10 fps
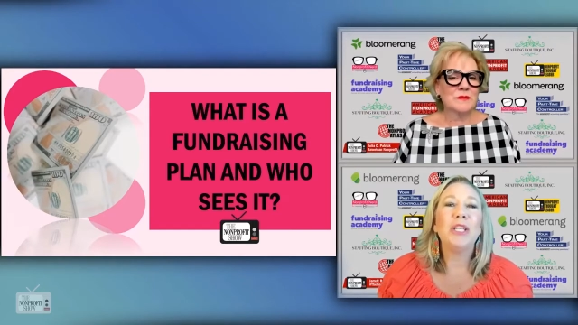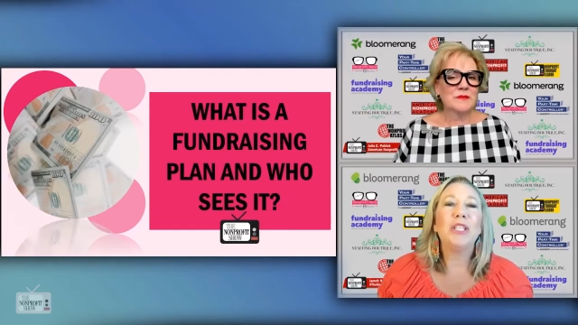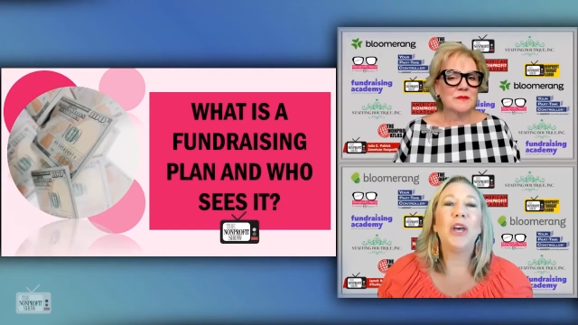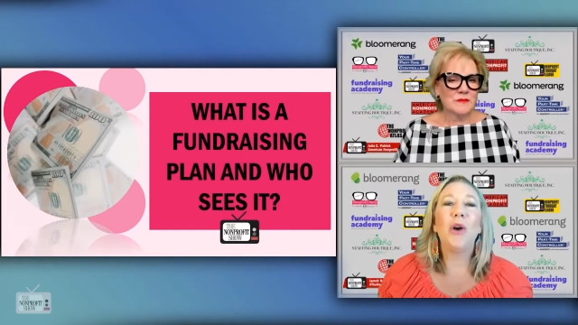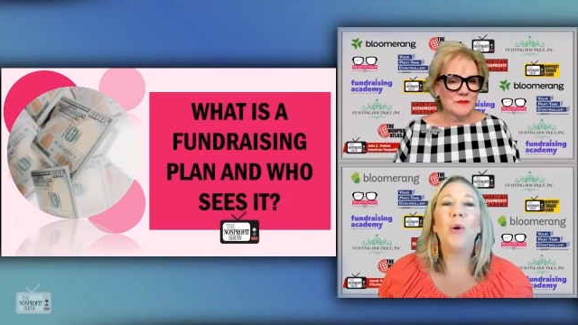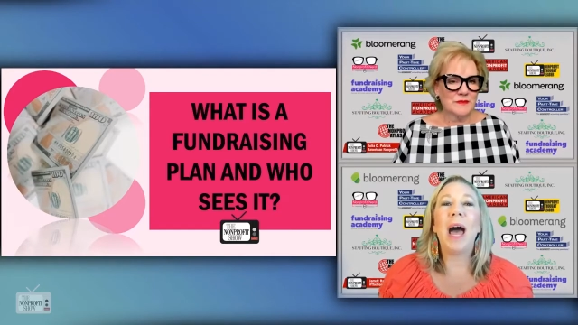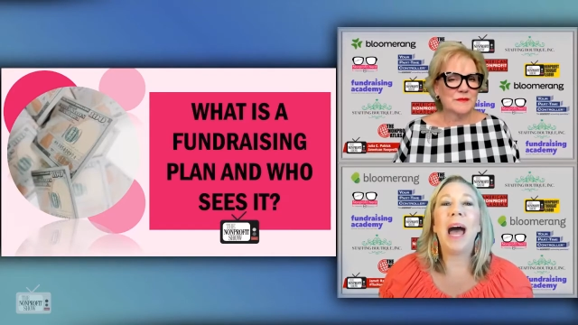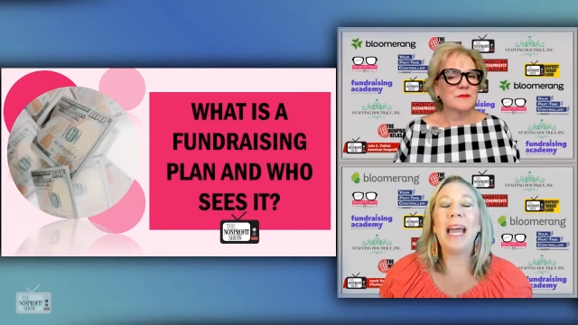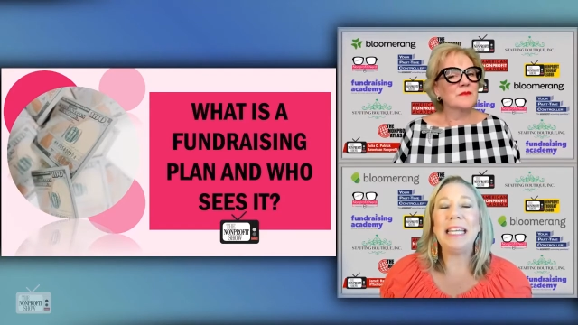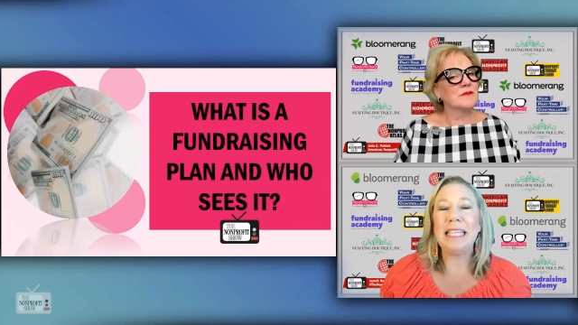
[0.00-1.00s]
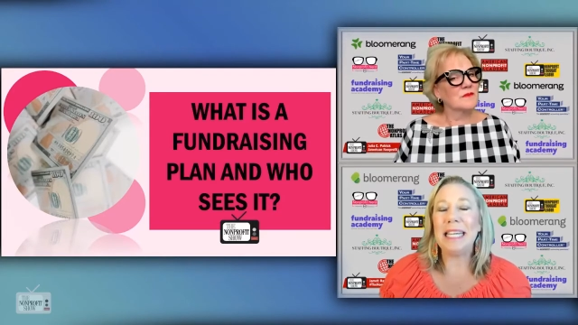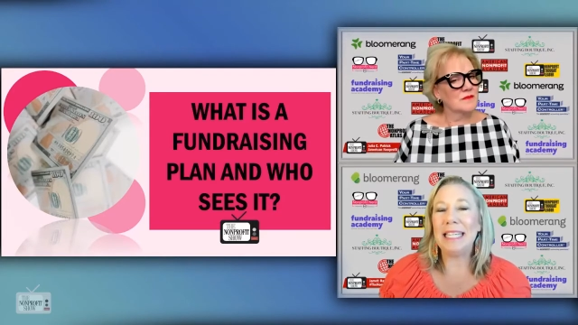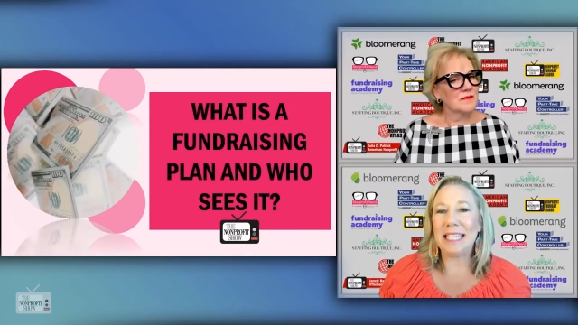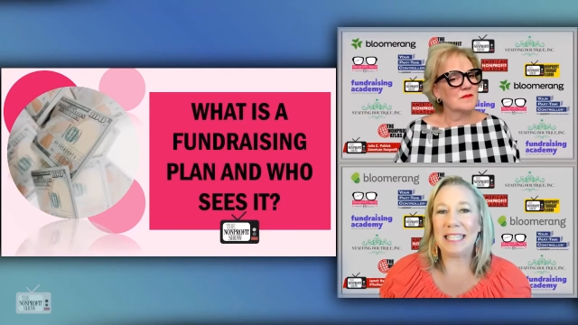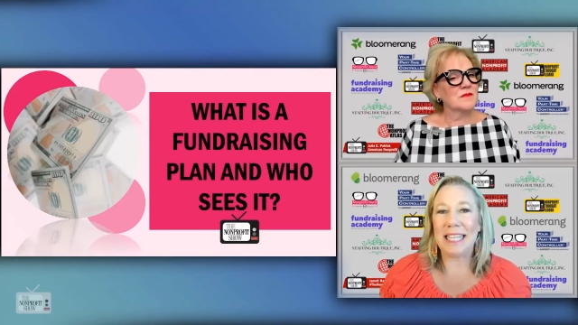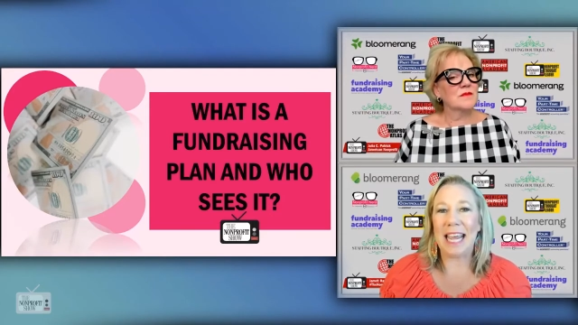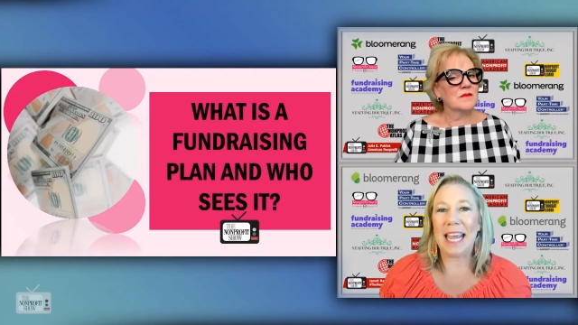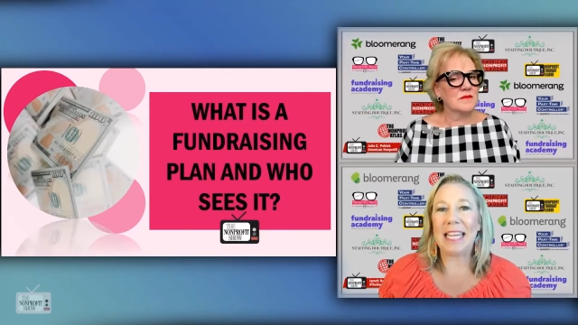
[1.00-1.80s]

Speaker 1: So I tend to say